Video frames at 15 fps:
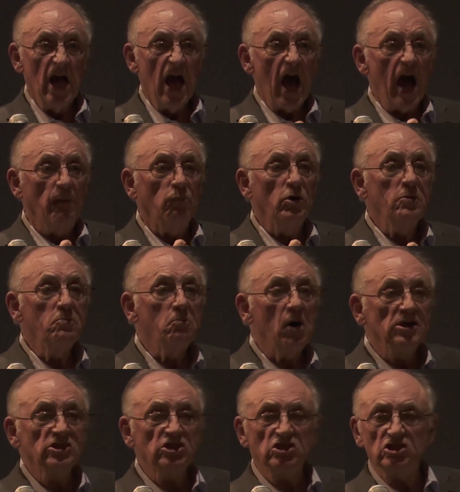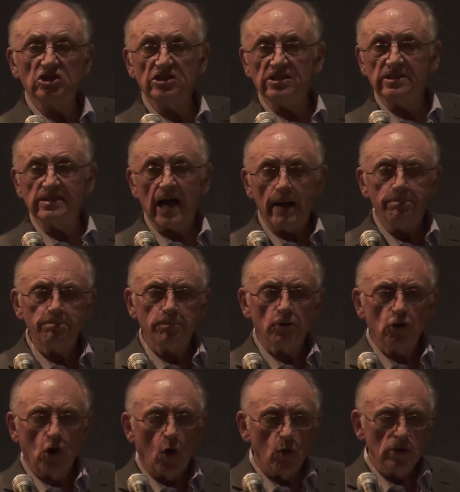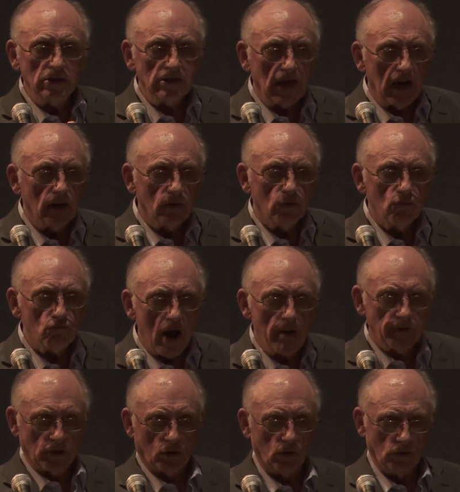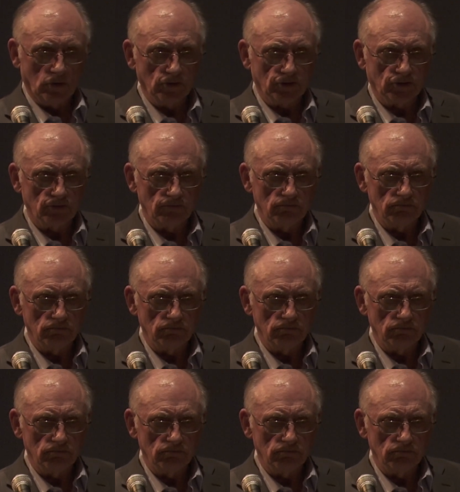And we must stop going down rabbit holes